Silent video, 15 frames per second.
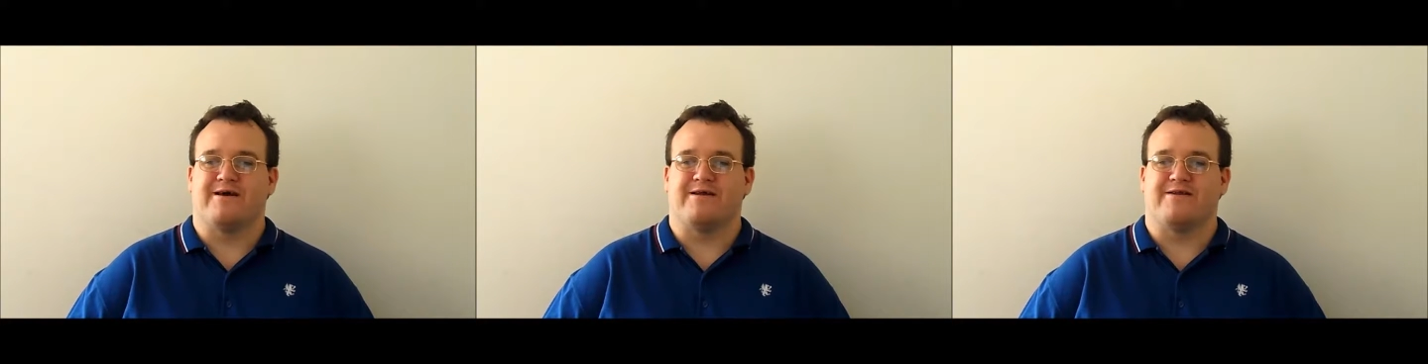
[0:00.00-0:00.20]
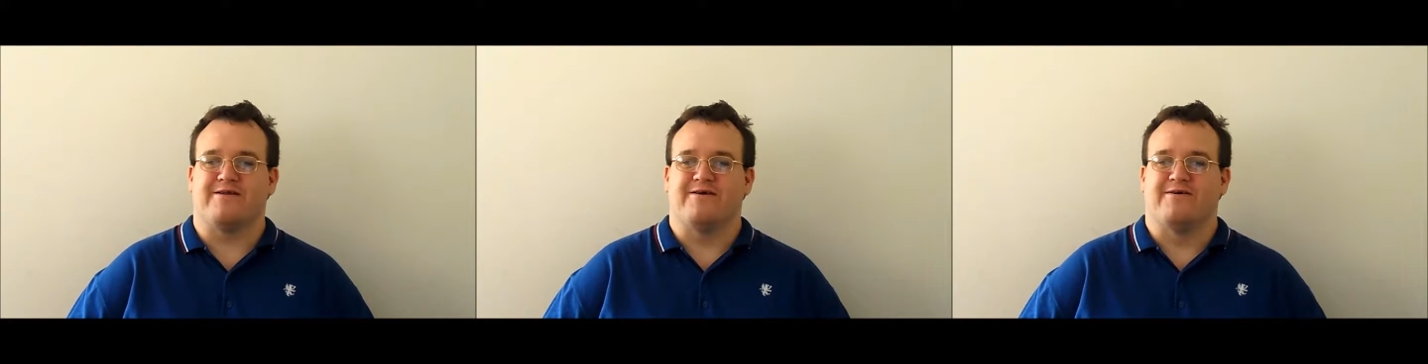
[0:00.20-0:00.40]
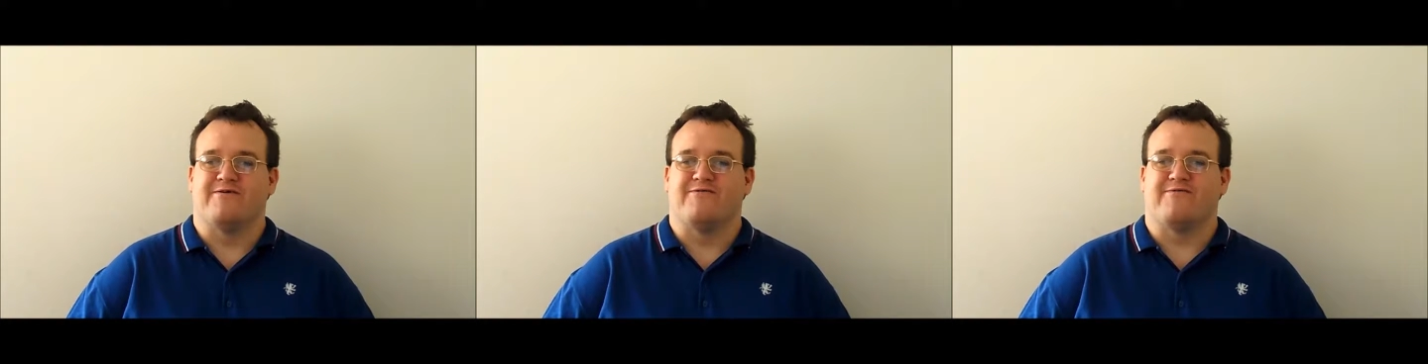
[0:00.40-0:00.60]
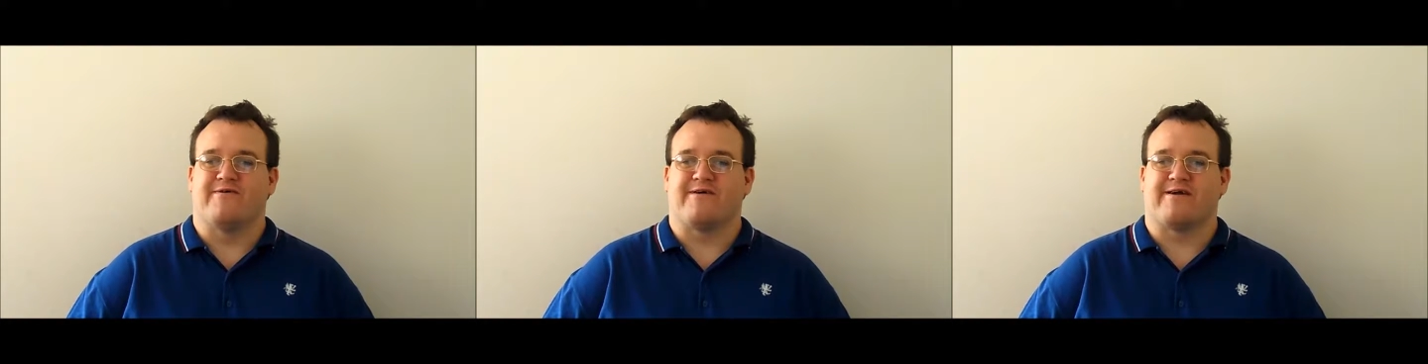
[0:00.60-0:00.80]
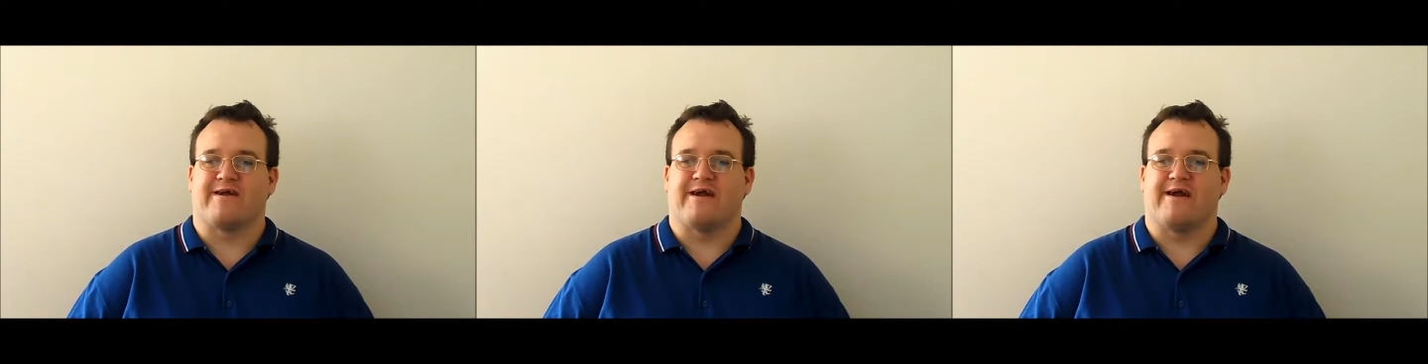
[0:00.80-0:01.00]
Don't
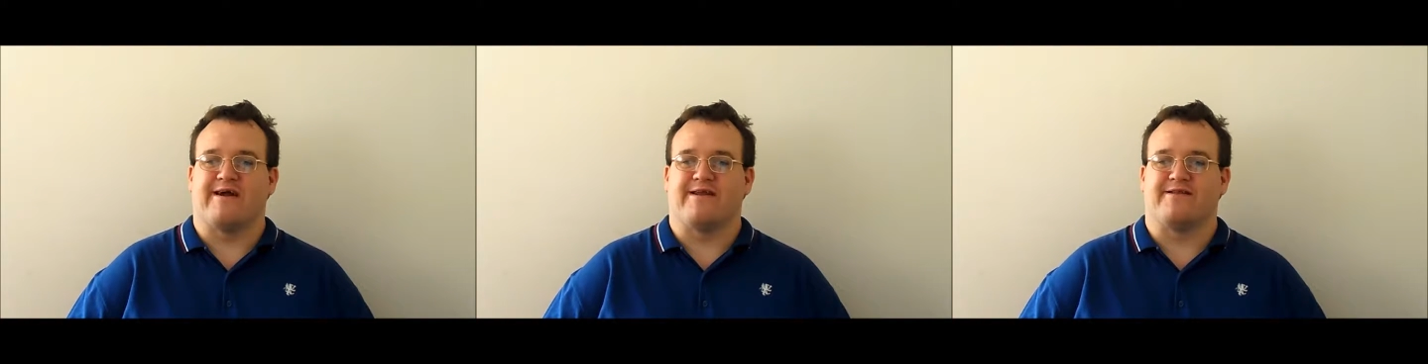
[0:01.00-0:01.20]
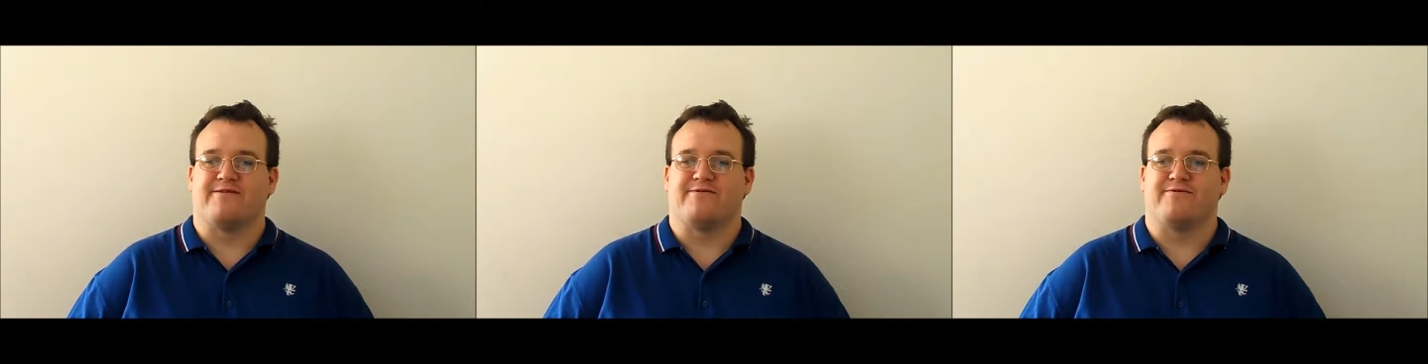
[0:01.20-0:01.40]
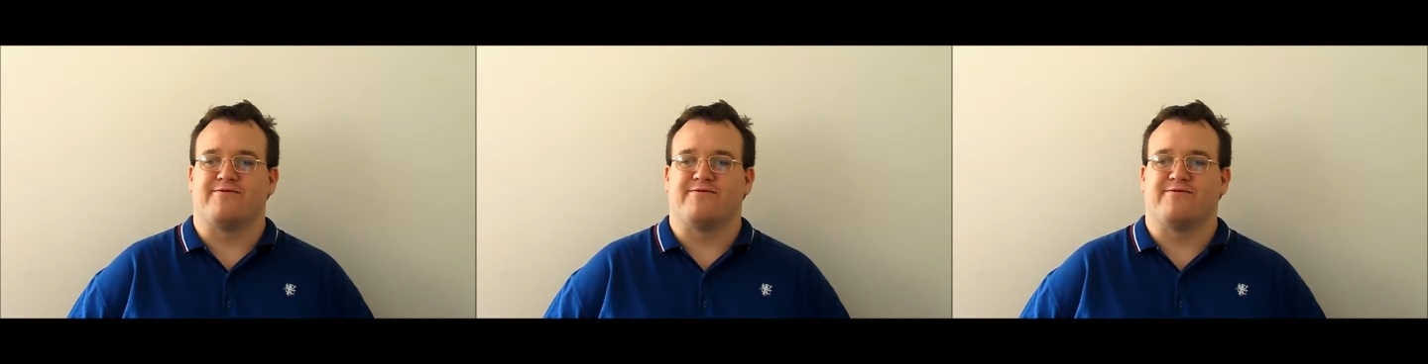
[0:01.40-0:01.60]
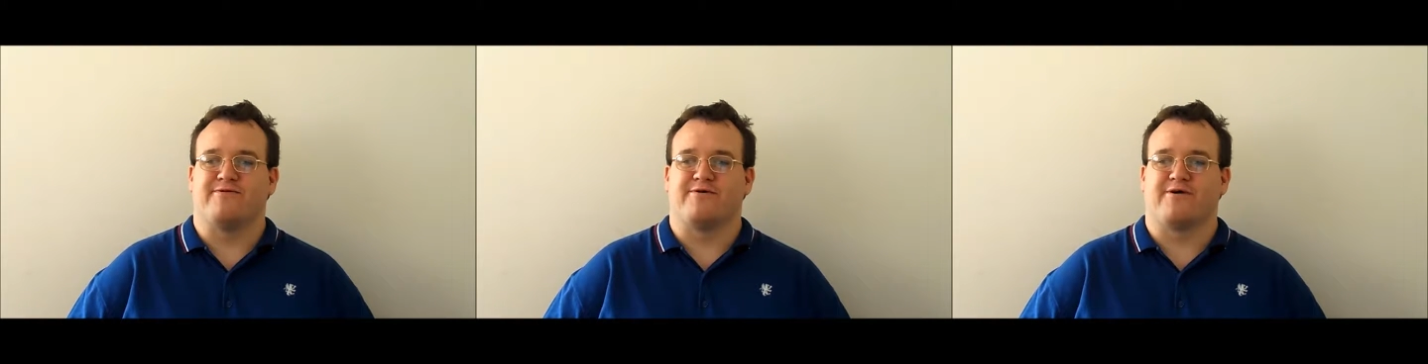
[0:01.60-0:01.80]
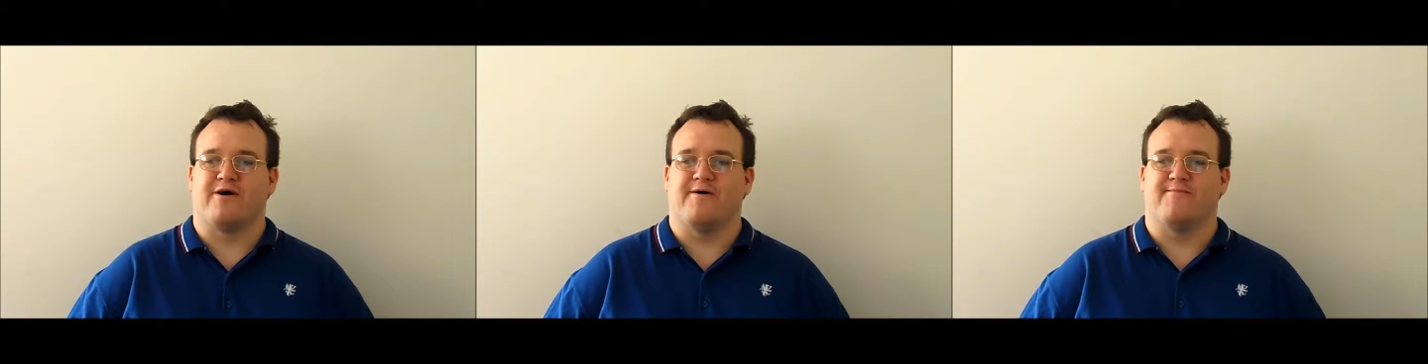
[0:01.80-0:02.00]
forget
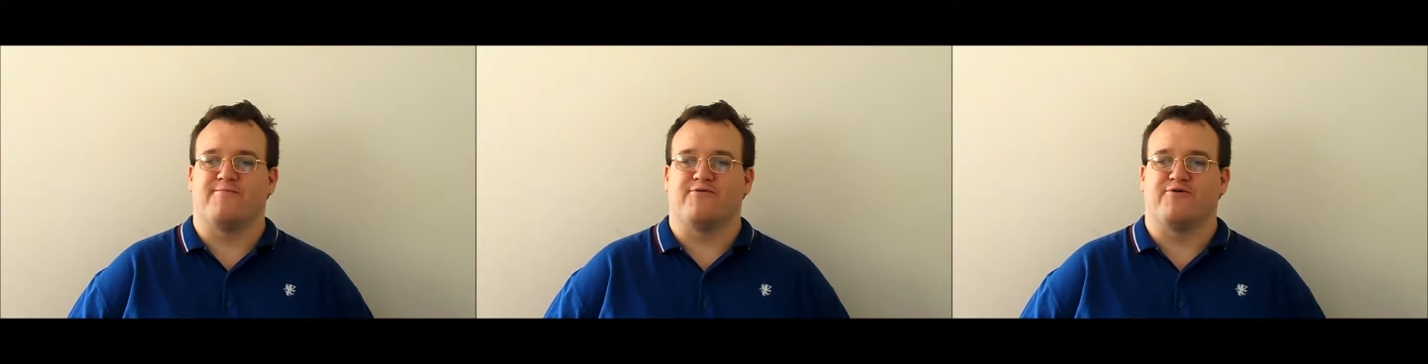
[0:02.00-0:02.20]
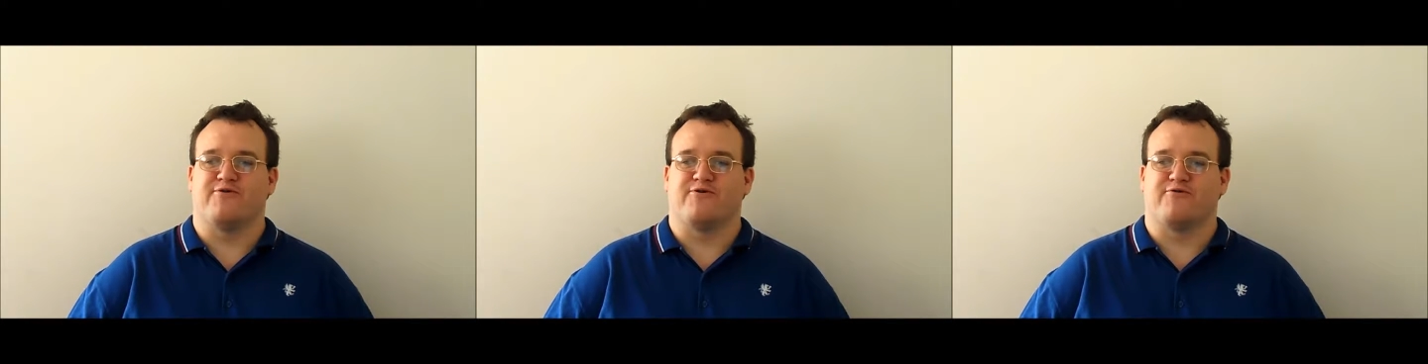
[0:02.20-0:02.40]
to come